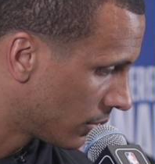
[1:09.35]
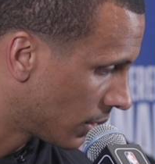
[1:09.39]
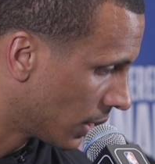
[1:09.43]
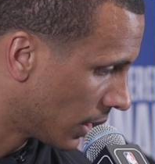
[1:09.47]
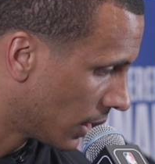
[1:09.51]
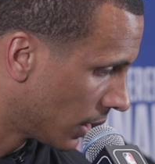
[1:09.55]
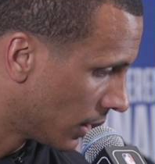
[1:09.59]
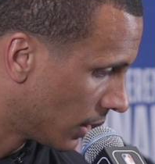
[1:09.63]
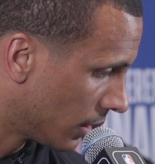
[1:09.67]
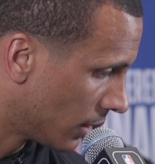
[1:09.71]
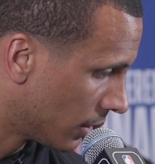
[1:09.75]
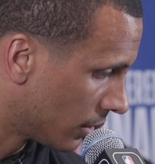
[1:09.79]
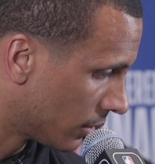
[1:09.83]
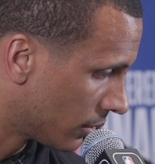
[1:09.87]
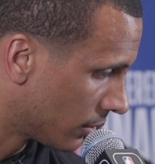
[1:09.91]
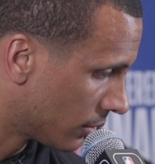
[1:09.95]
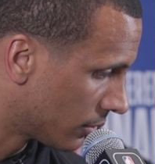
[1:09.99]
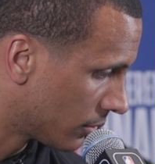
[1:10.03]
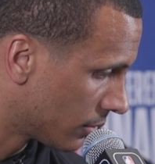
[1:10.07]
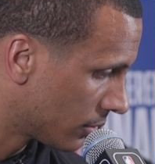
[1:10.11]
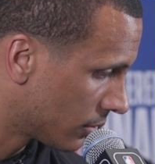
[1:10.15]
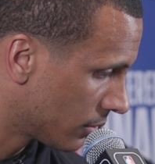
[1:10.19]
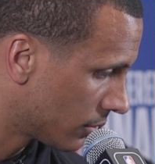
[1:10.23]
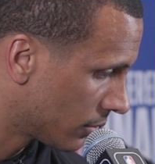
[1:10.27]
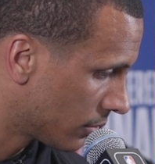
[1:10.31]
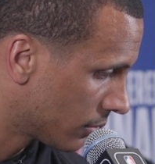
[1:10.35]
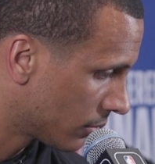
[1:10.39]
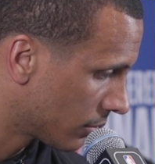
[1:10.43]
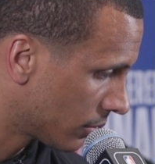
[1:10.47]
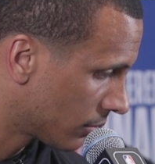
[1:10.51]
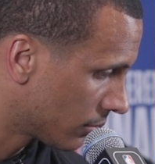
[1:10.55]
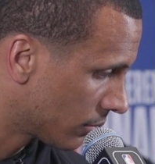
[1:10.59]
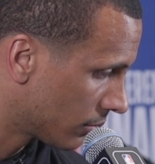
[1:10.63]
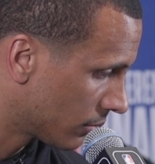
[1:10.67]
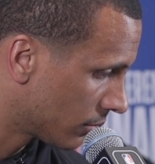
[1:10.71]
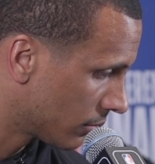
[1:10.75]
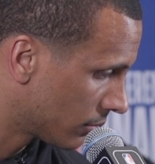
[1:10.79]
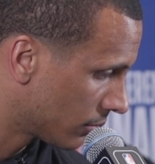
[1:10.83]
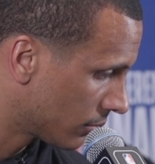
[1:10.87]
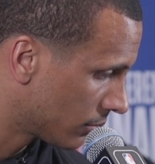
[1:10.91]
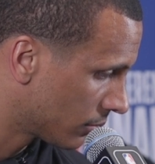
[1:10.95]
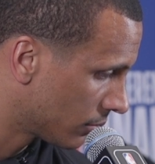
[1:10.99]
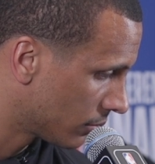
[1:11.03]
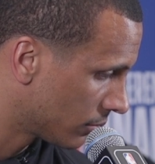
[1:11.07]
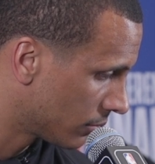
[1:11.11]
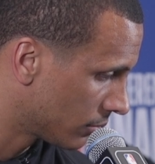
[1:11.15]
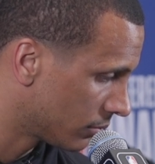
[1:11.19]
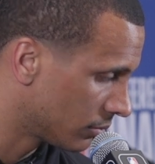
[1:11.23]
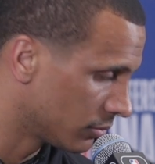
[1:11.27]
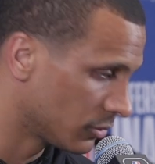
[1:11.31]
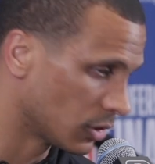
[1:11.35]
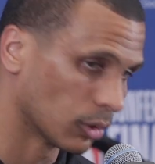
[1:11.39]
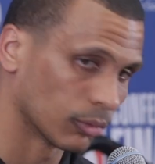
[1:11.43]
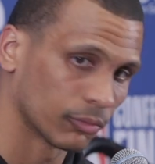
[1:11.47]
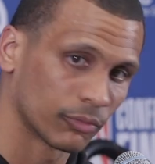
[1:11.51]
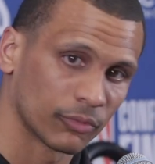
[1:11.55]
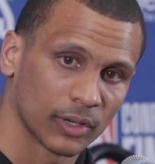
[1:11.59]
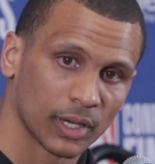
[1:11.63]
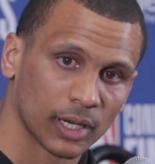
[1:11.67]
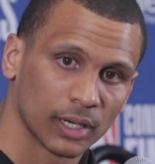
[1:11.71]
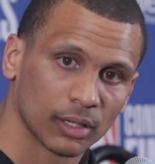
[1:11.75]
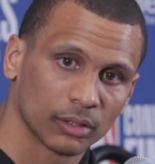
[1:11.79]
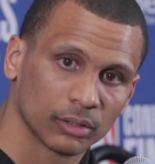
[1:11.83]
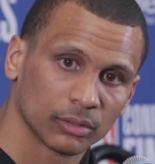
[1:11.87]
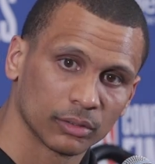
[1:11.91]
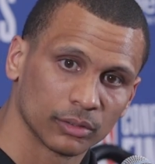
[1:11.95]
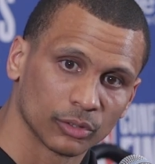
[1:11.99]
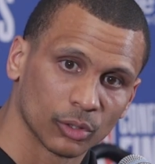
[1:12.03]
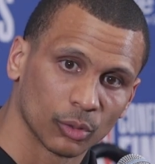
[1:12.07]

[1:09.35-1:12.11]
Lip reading: And don't foul.